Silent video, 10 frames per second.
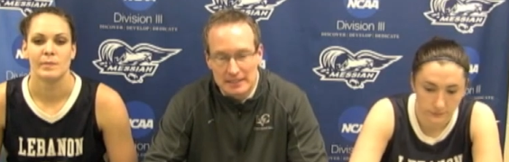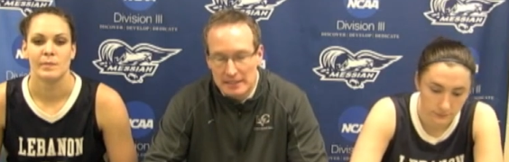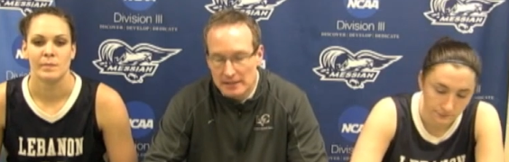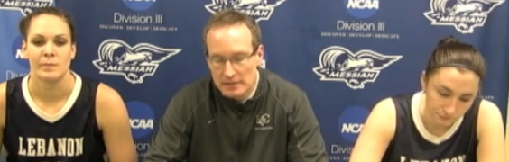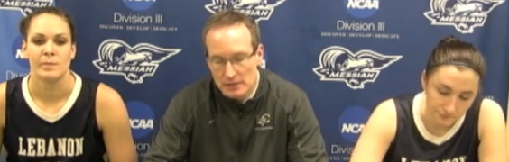Speaker 1: uh,
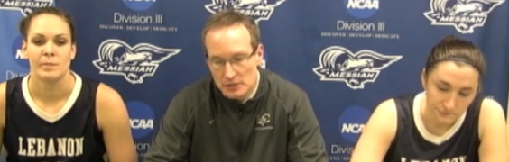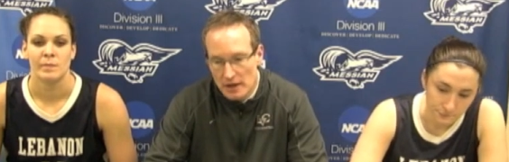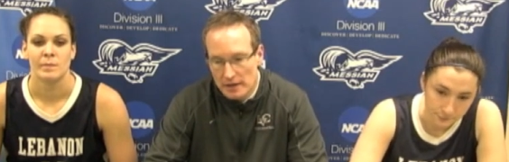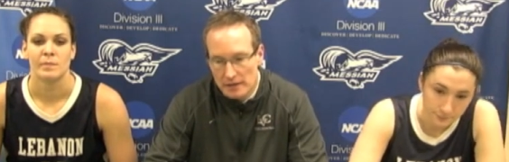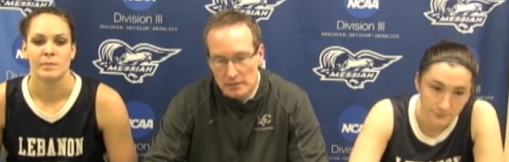and you try
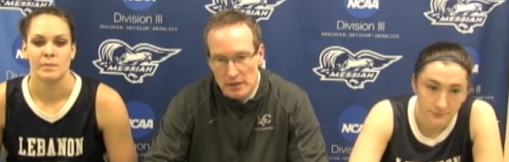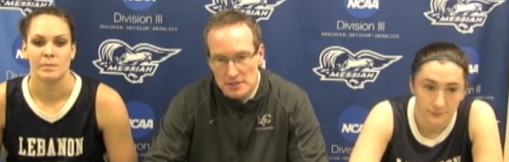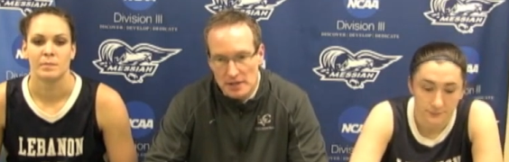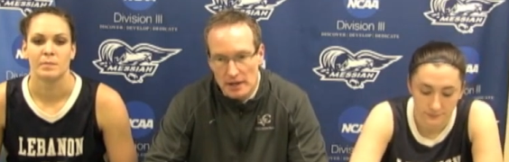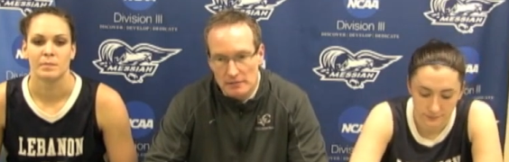to get the
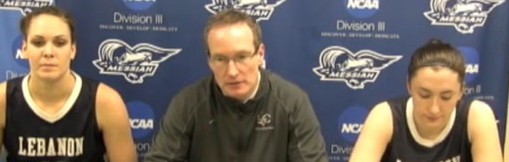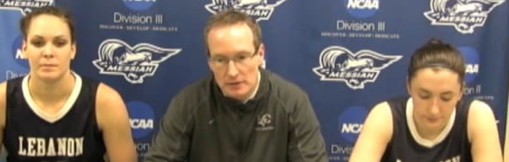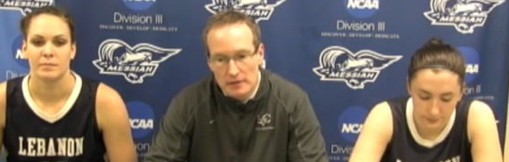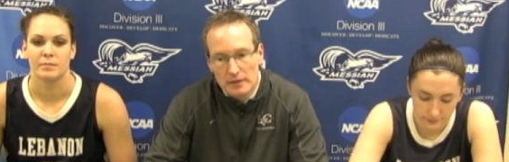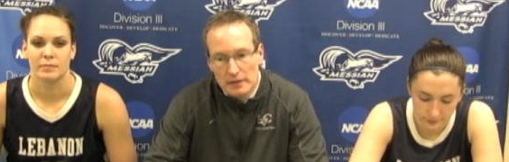best out of
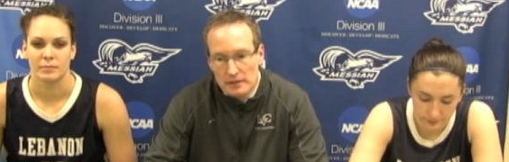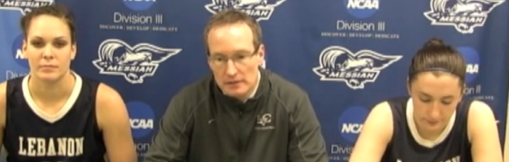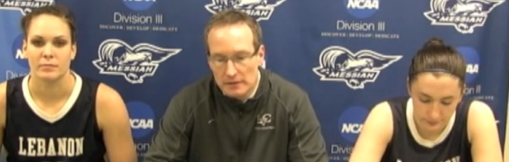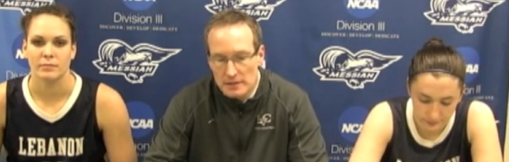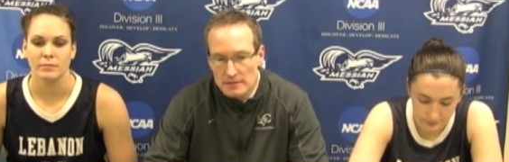your
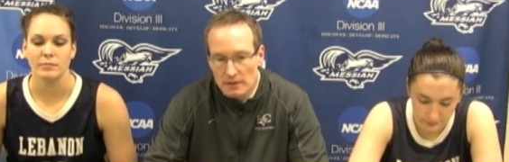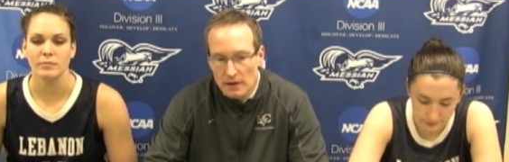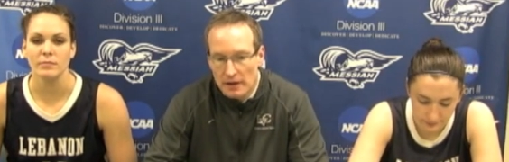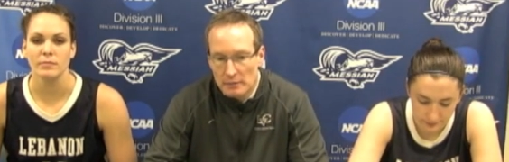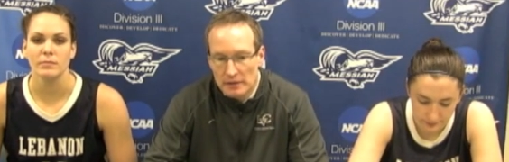defensive
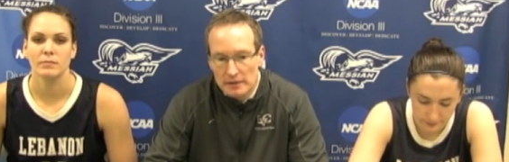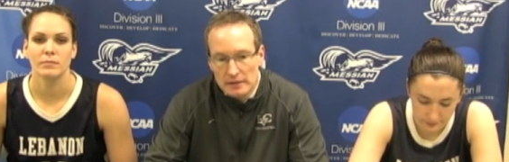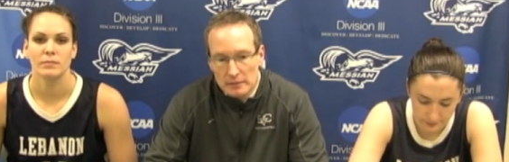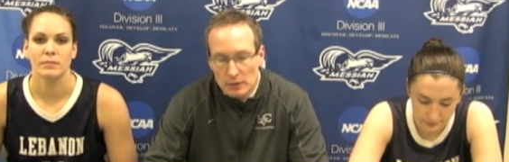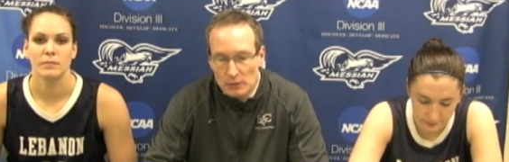alignment.
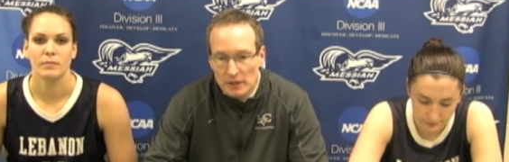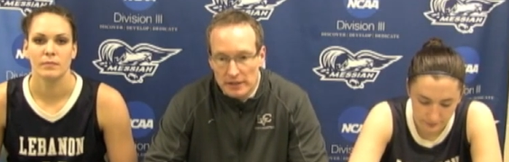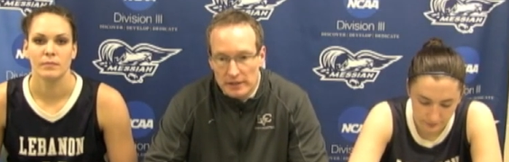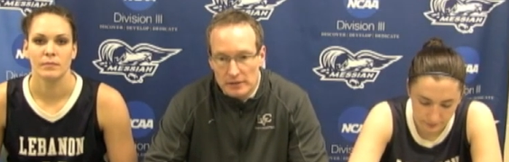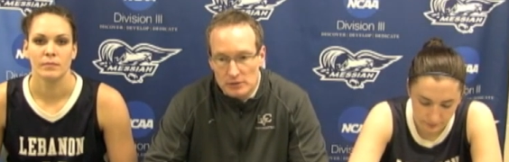But
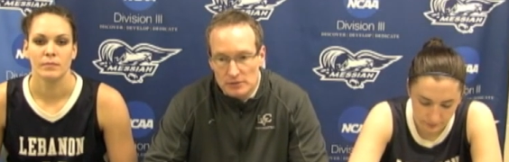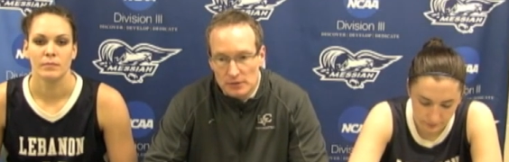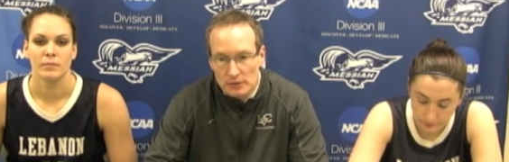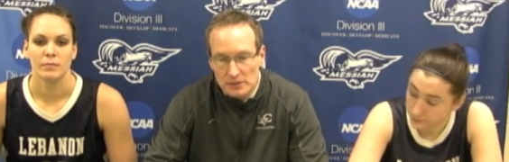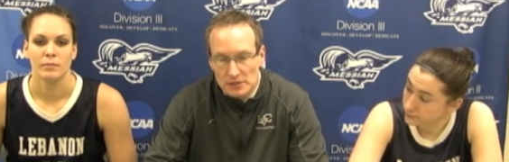really, it was
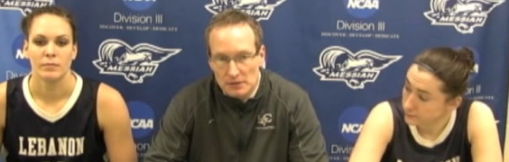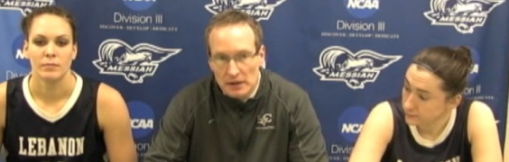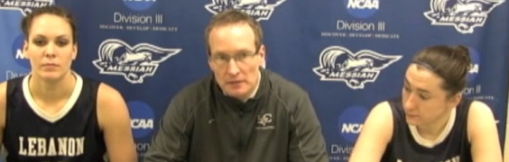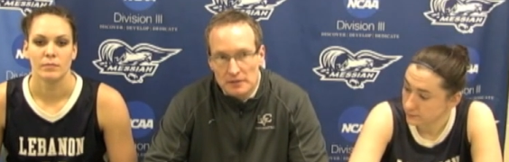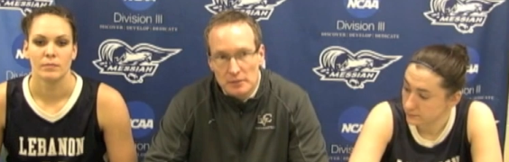focused
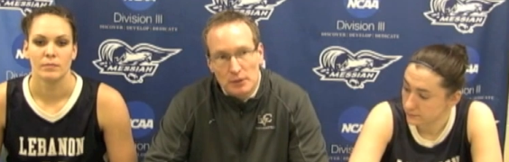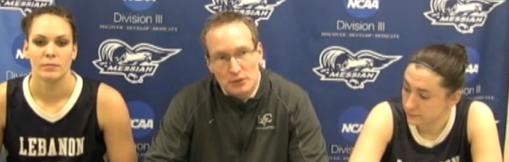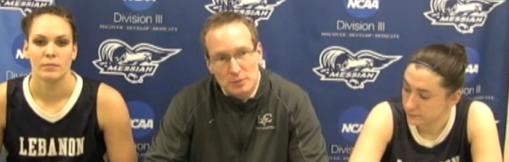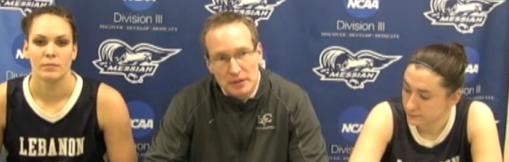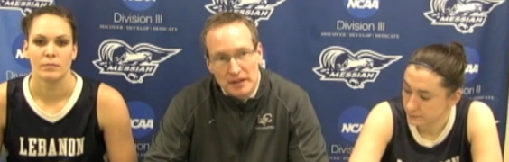around the
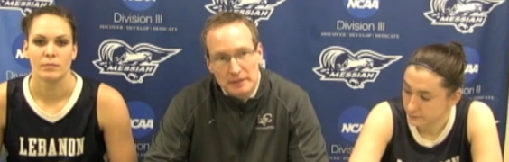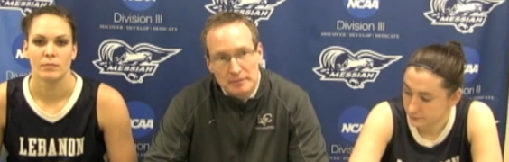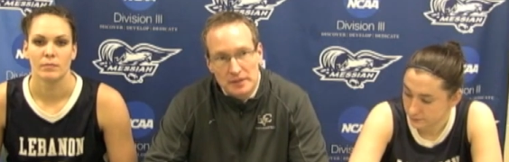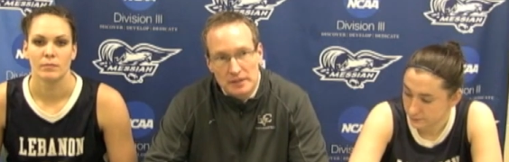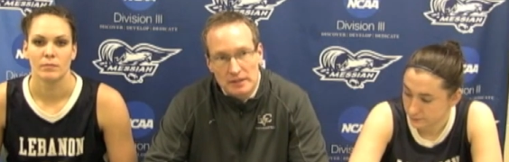post play,
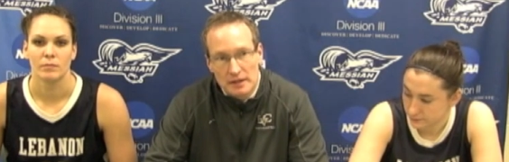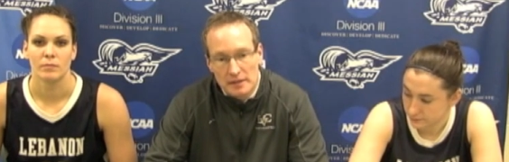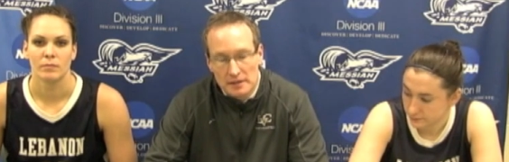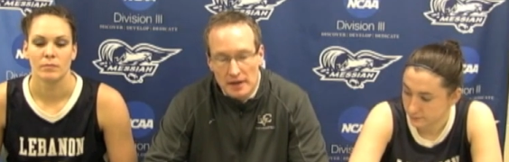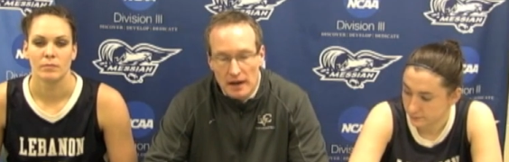uh, and
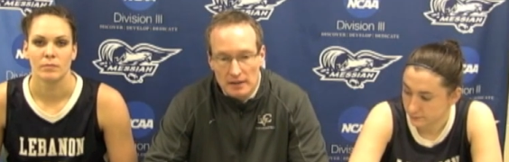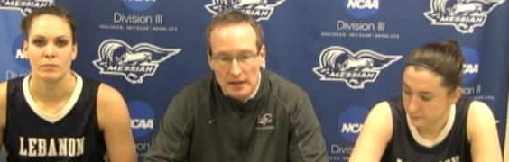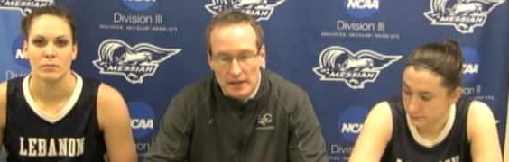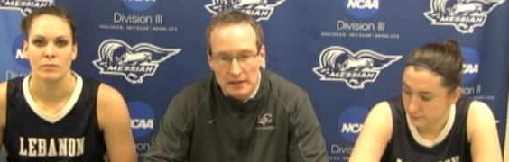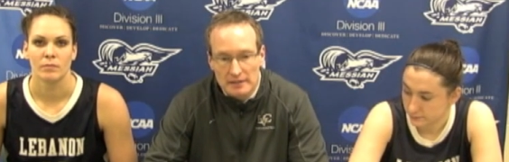then not
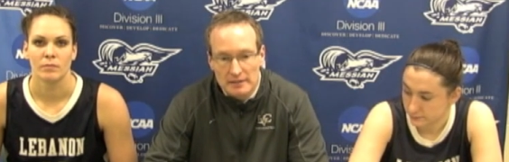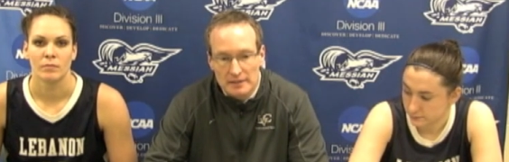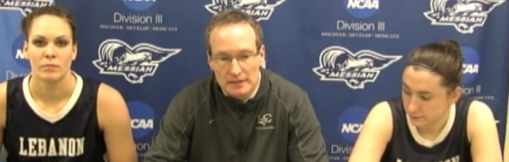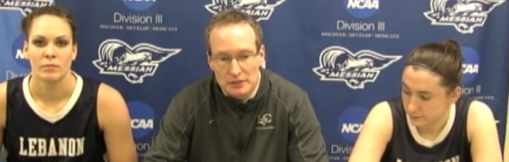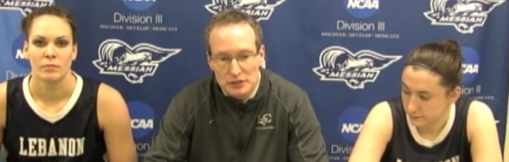letting
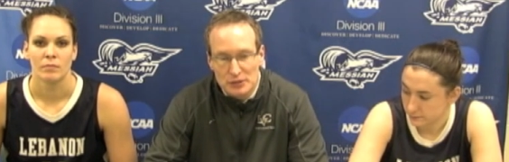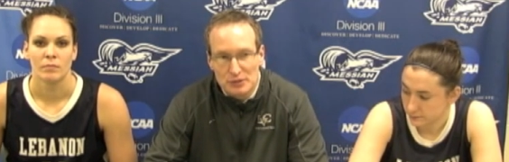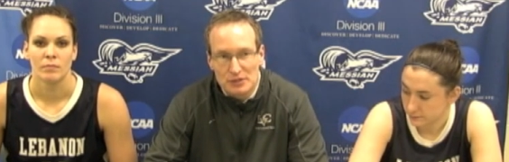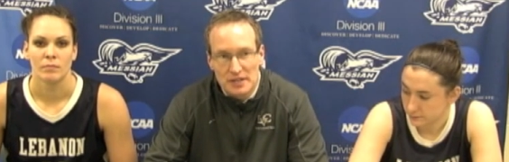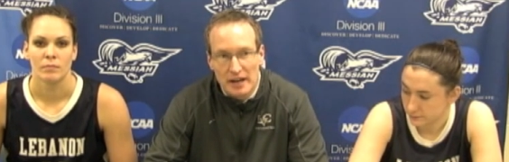uh,
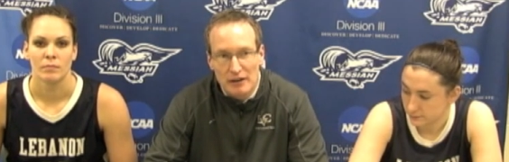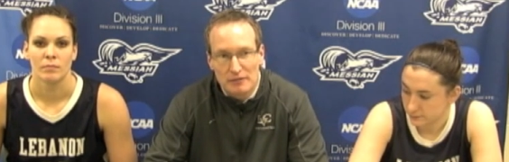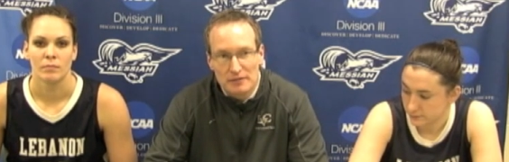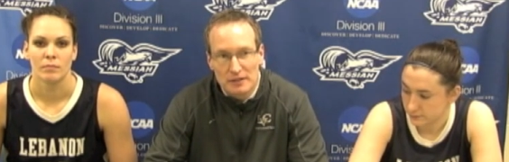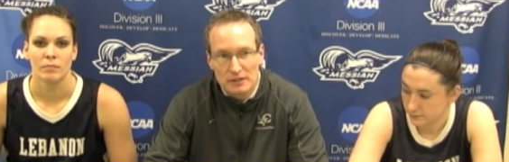shooters have
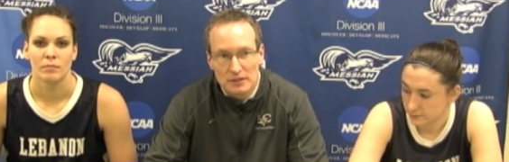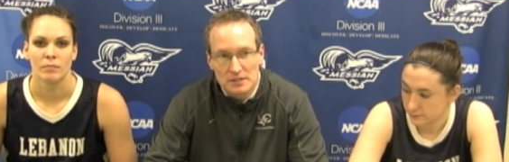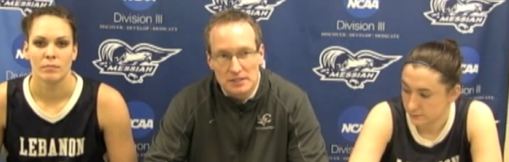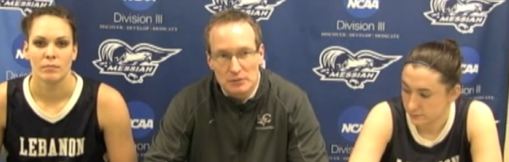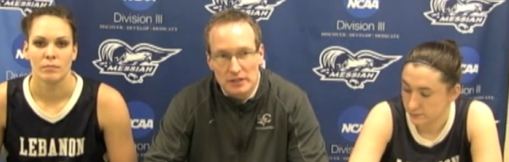the looks
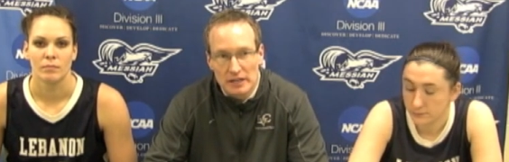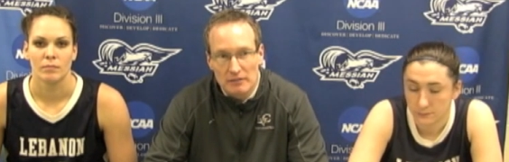that we